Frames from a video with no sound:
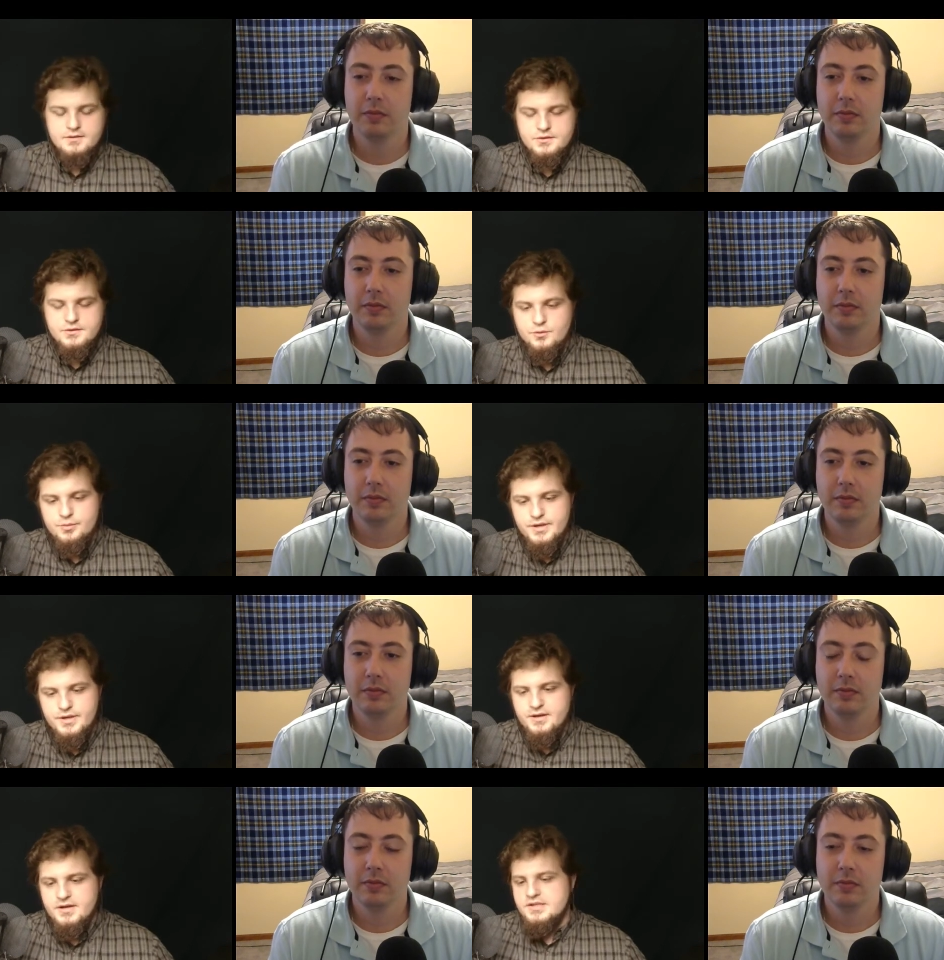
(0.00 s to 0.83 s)
Speaker 1: To
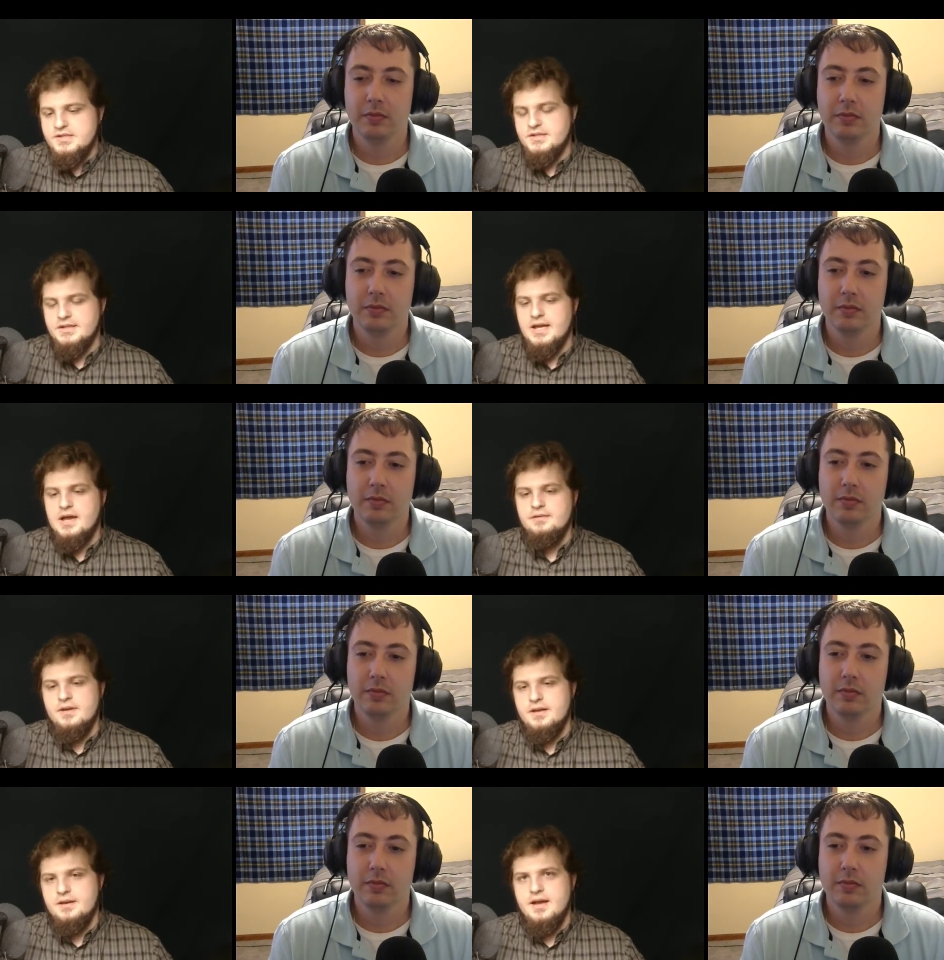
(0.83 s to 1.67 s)
be honest, now
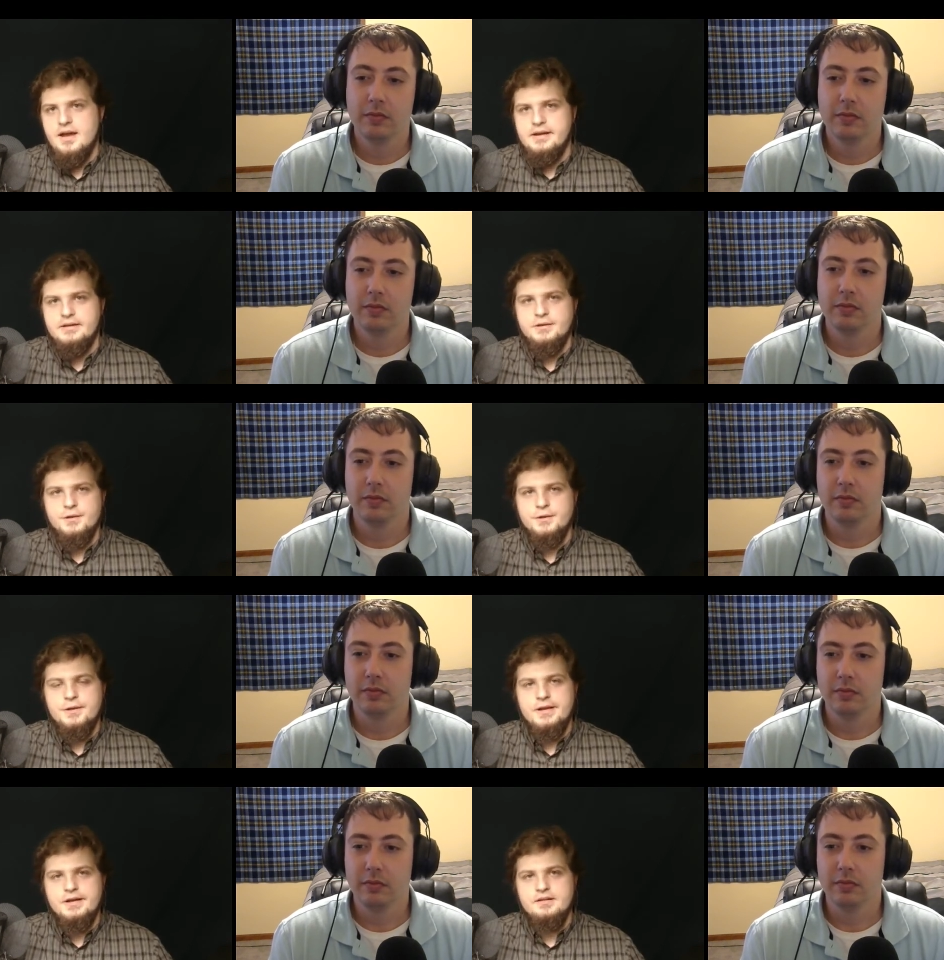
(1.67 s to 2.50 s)
that I
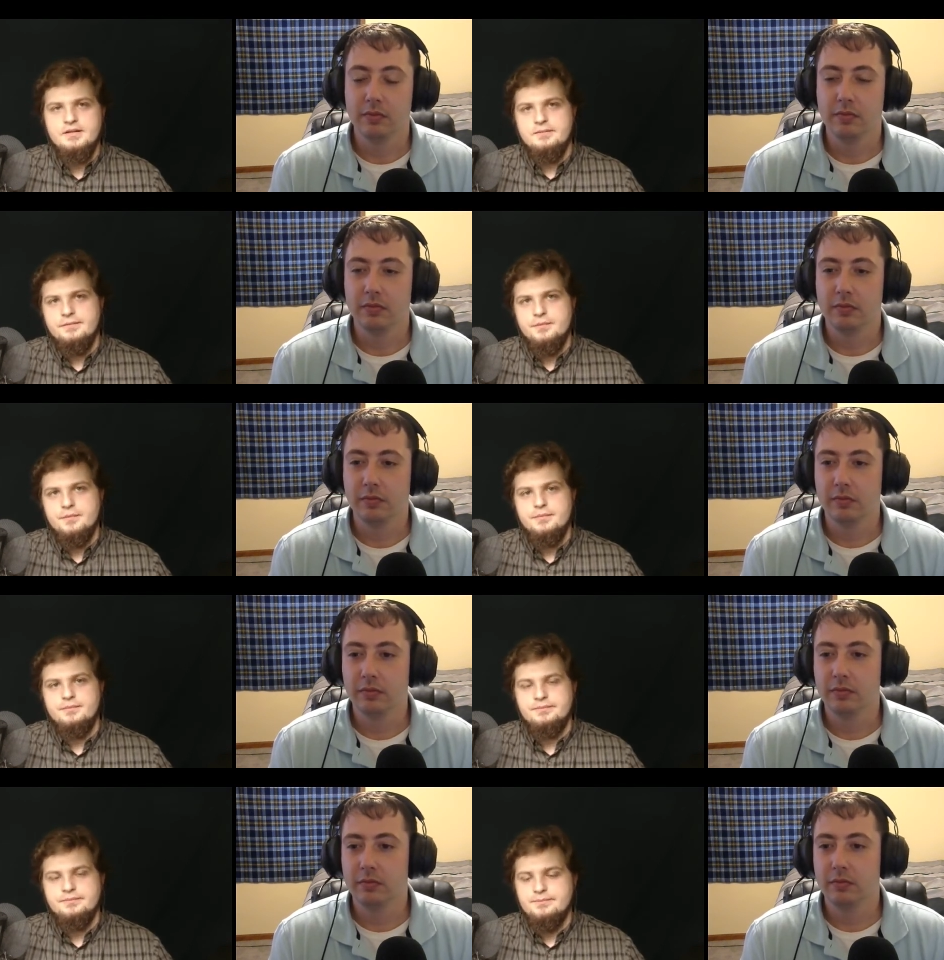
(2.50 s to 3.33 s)
look at it
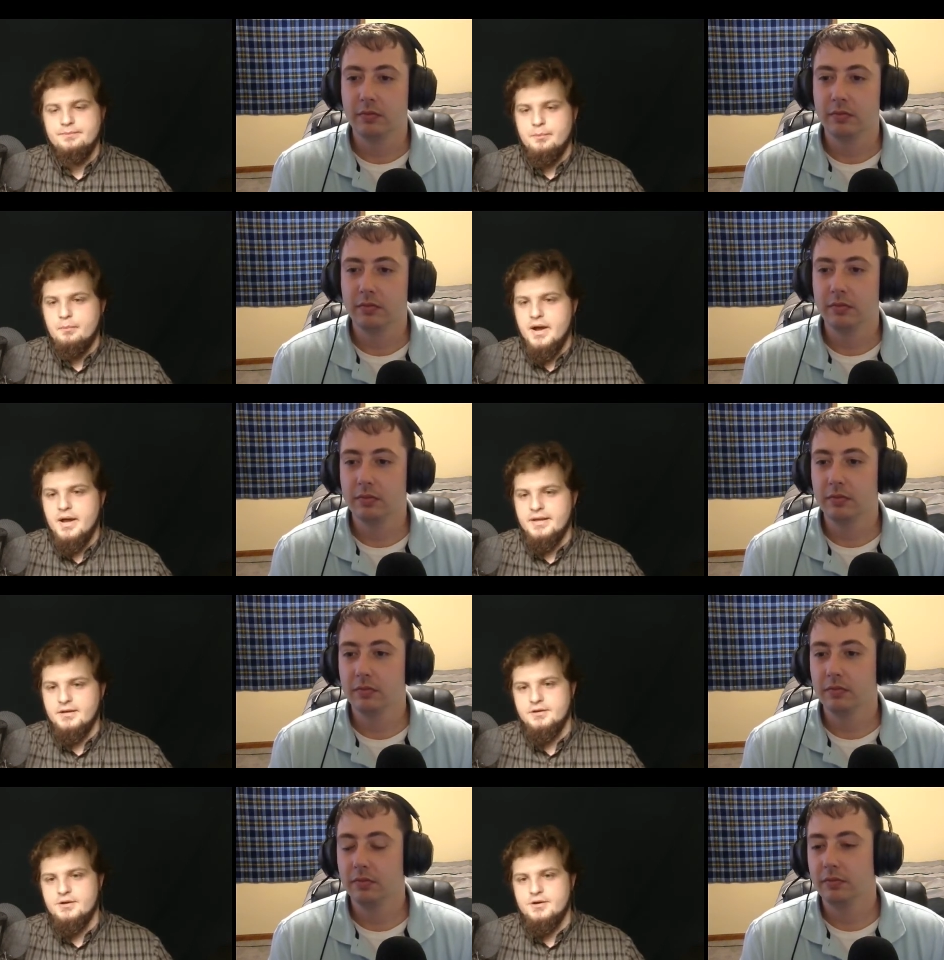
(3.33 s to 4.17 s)
from
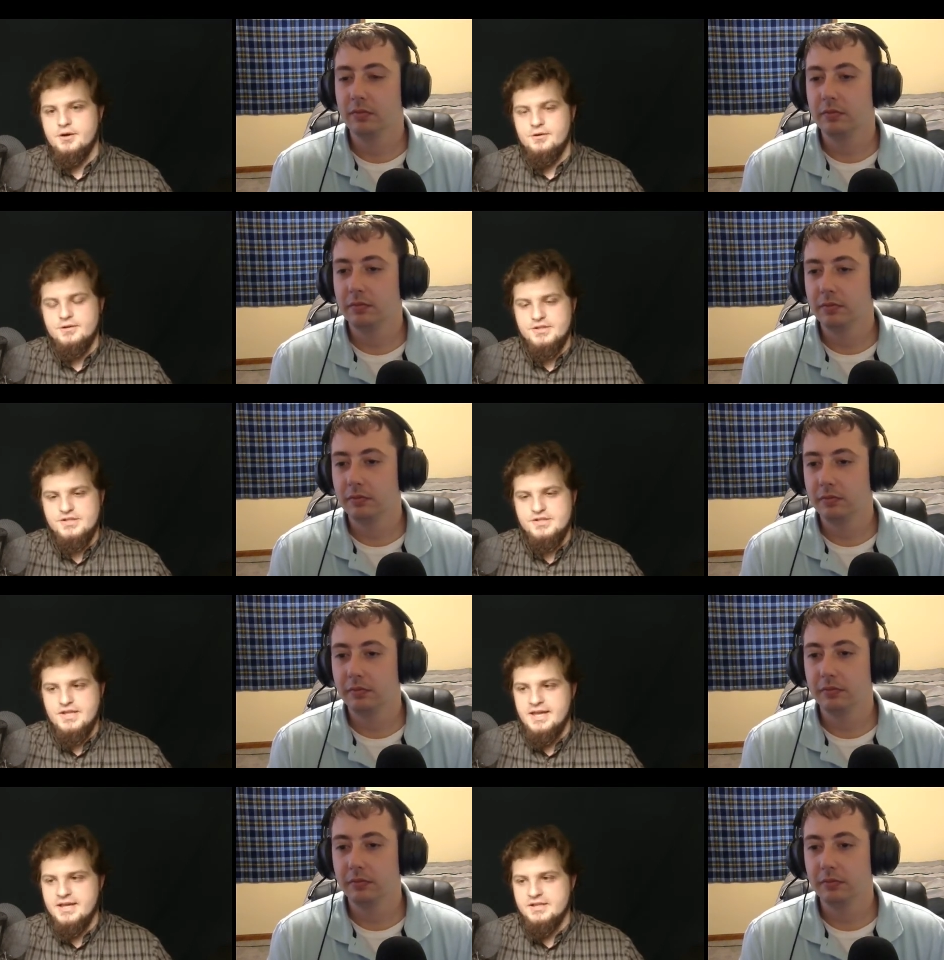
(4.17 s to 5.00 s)
my current
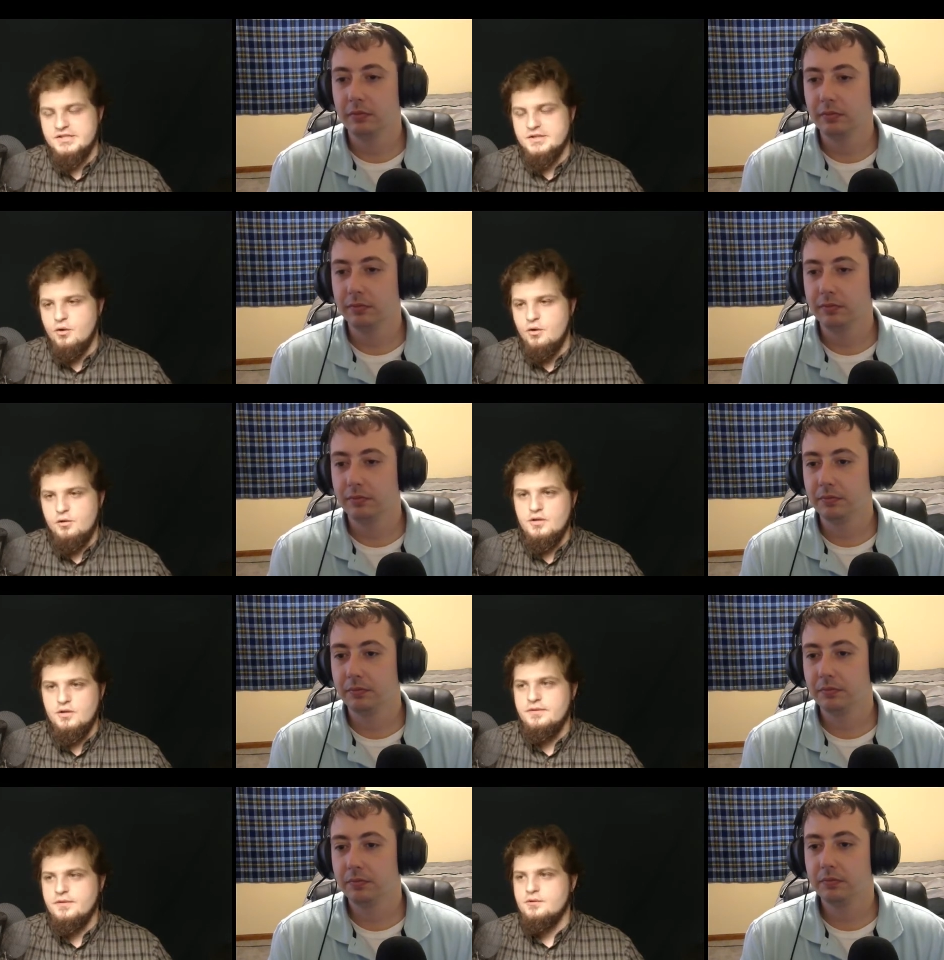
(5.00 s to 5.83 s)
stance, all
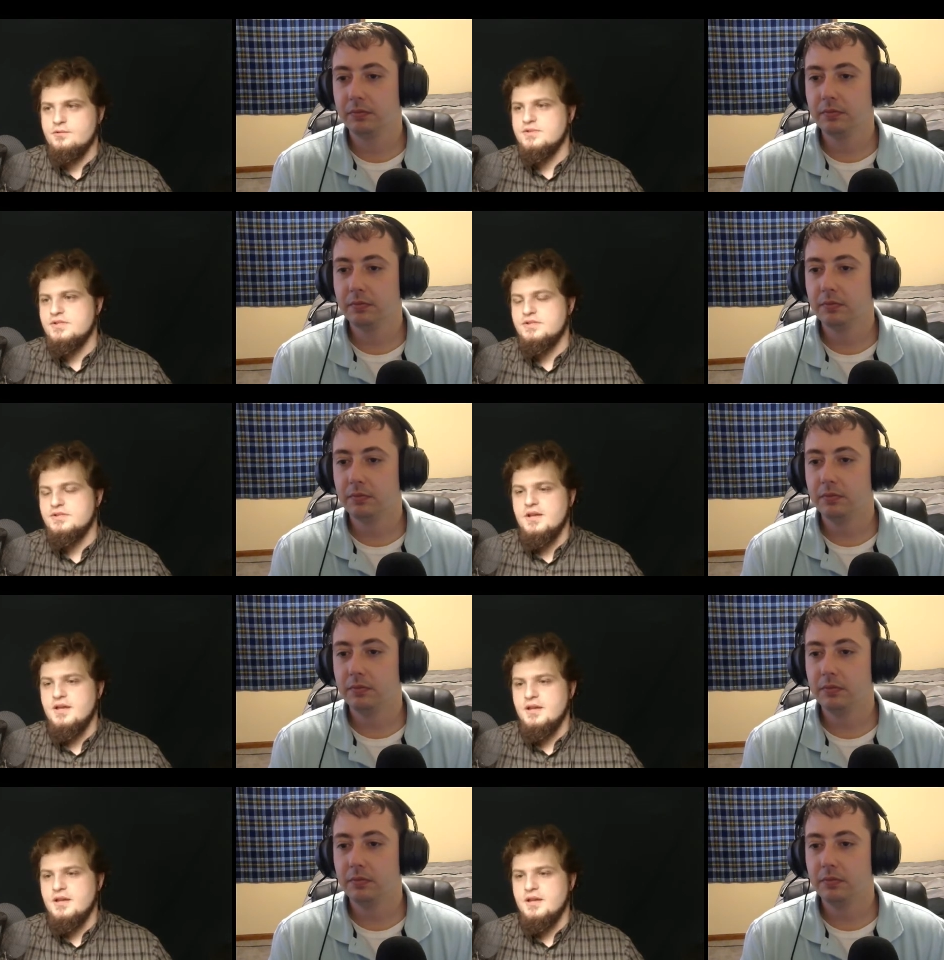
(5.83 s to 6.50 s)
of those,